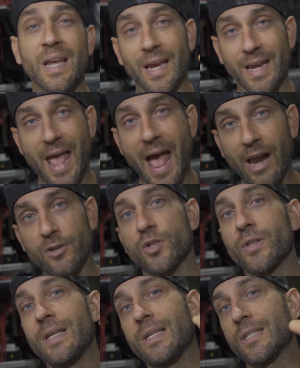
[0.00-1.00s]
and
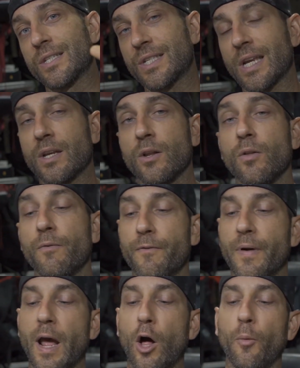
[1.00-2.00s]
actually signal
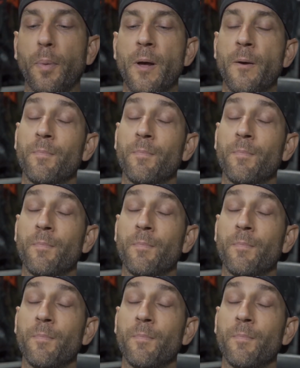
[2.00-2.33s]
for help.